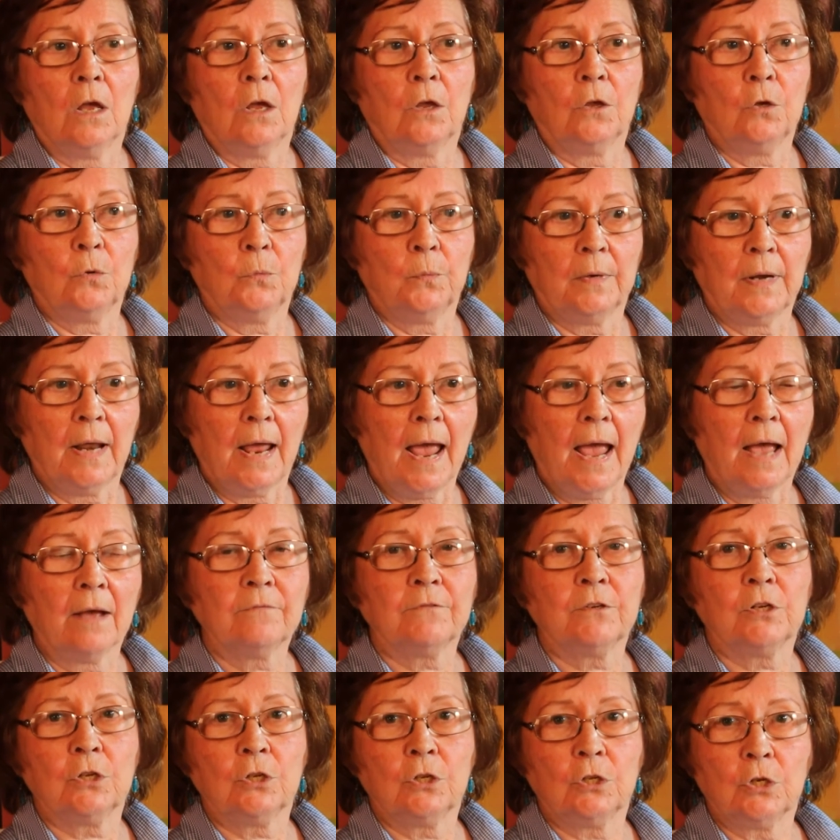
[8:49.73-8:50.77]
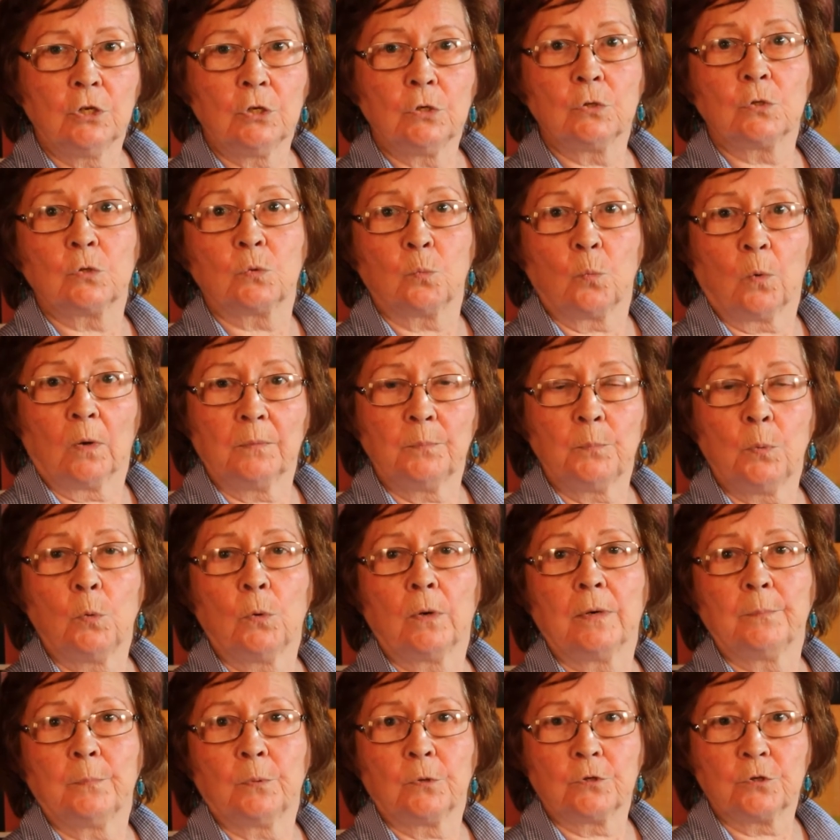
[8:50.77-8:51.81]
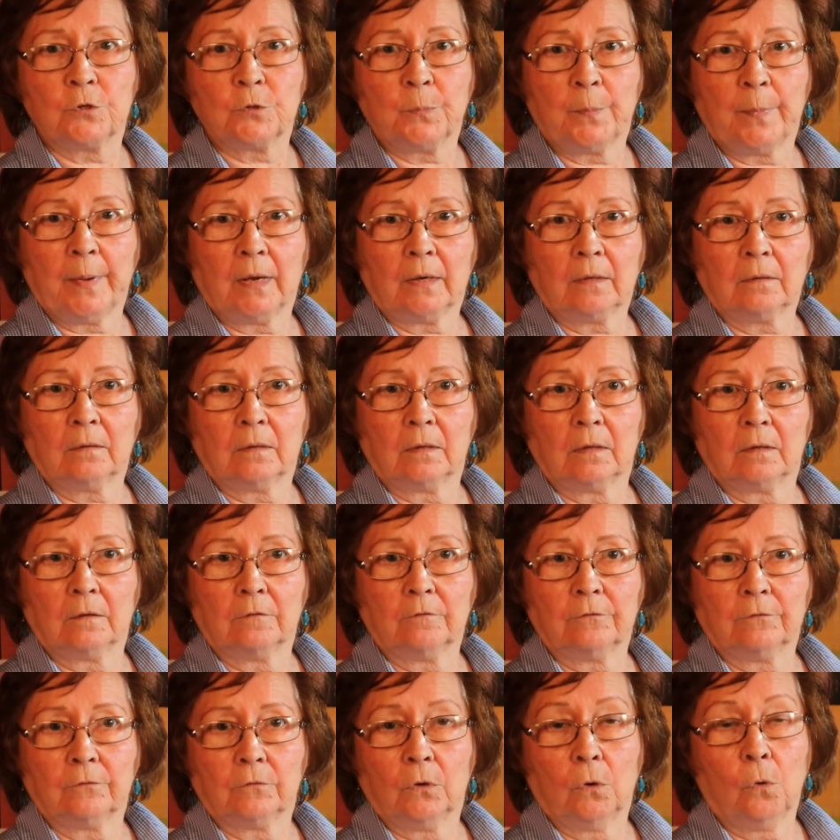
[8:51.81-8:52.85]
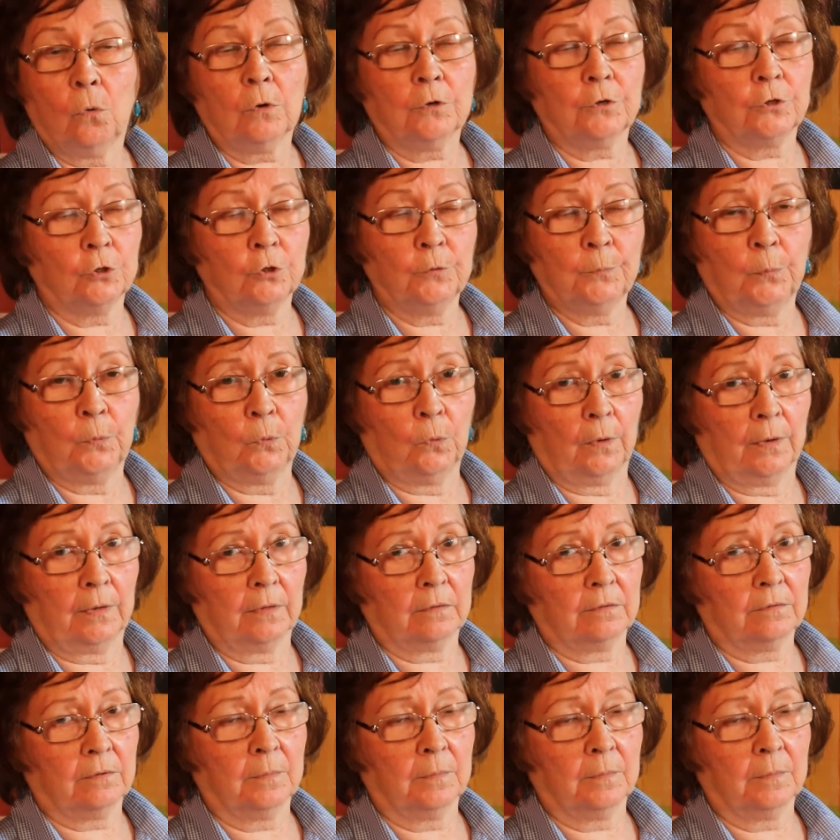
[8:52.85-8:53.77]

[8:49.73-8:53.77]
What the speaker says: you would have to use 1-point perspective or 2-point.